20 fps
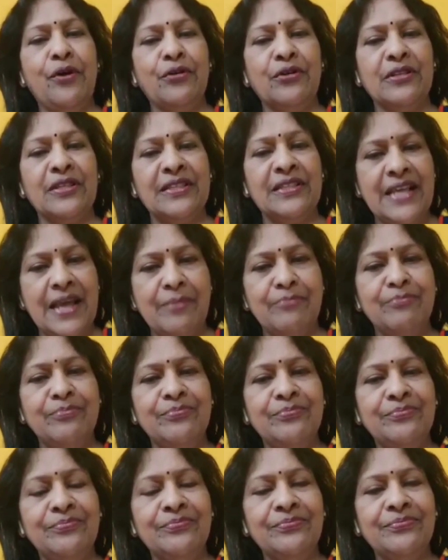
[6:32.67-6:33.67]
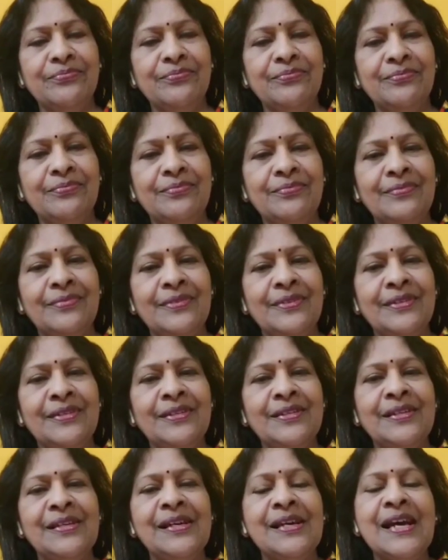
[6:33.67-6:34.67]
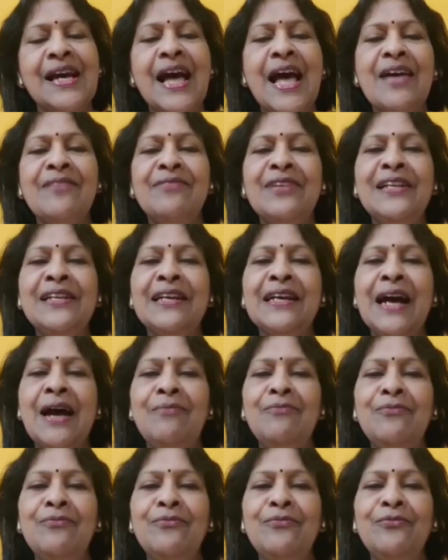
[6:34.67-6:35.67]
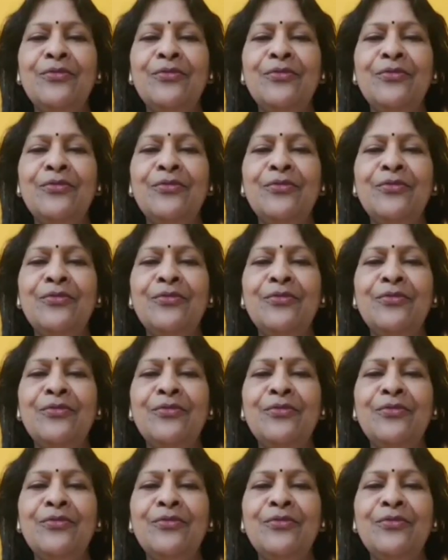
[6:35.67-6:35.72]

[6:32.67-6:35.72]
for them. I will come